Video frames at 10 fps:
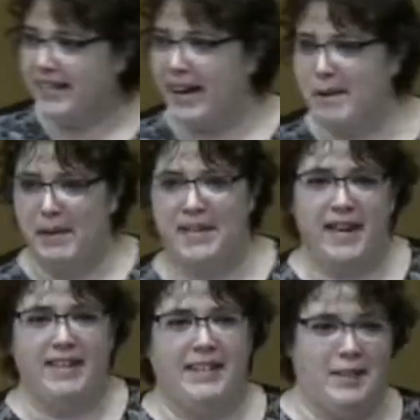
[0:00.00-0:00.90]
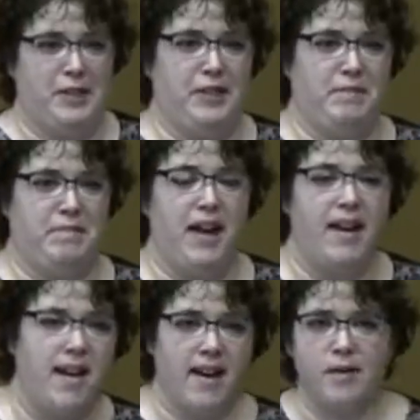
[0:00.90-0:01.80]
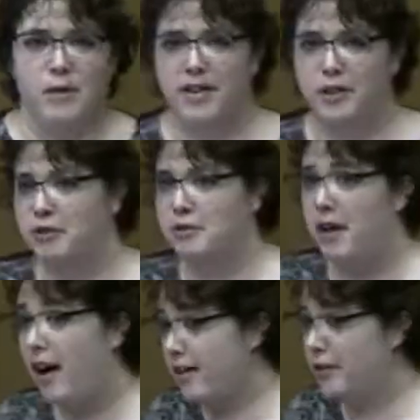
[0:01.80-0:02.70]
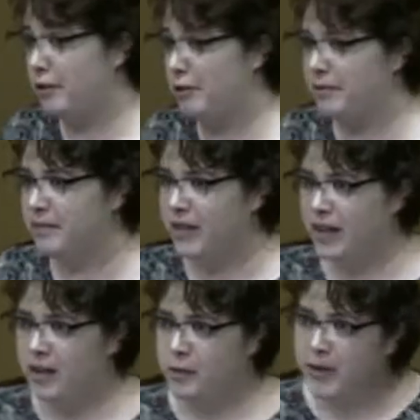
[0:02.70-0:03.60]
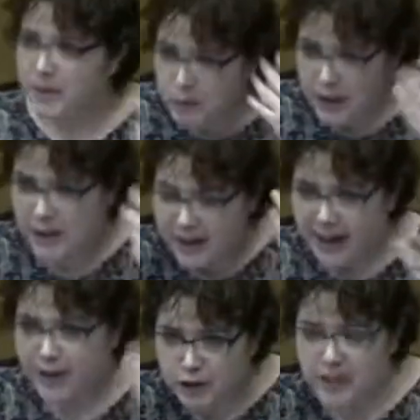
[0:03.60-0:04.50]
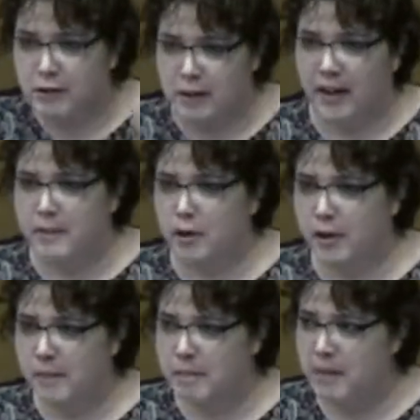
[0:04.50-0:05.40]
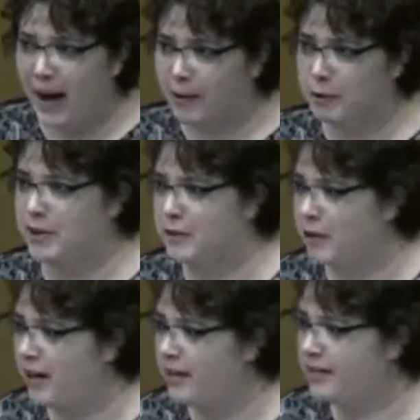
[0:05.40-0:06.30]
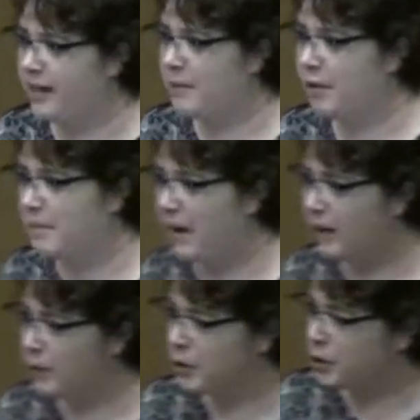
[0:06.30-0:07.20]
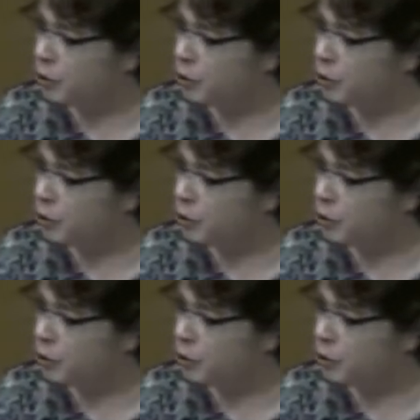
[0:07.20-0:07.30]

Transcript: type in English and I want to undo, what, what am I actually doing? I'm going backwards, right? I'm going backwards